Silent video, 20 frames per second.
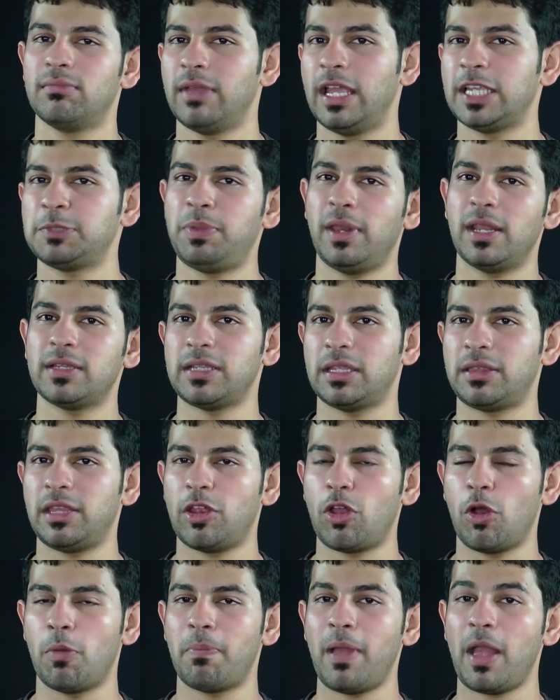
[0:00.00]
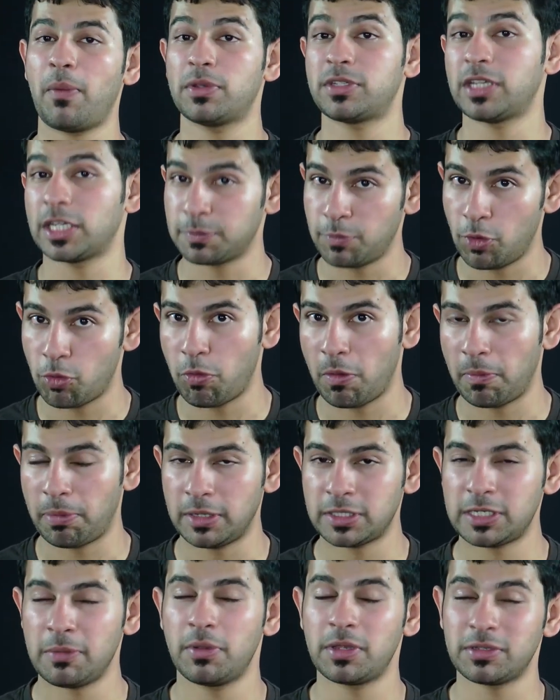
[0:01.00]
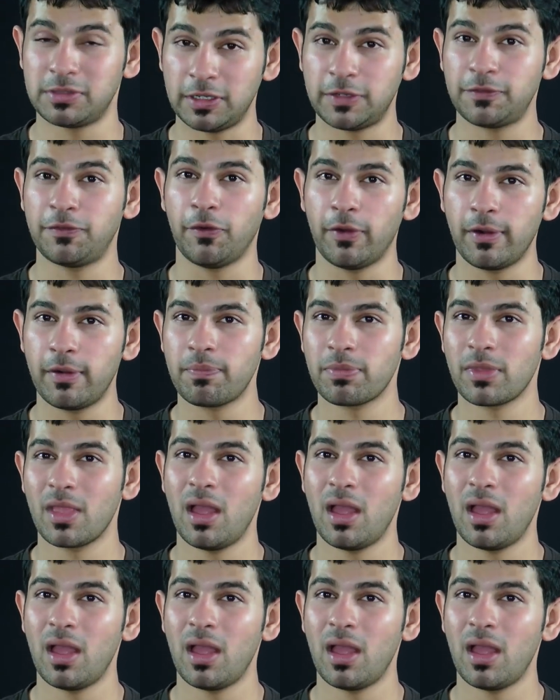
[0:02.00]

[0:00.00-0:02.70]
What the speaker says: Xperia Z3 Compact, which I spoke about previously, because this phone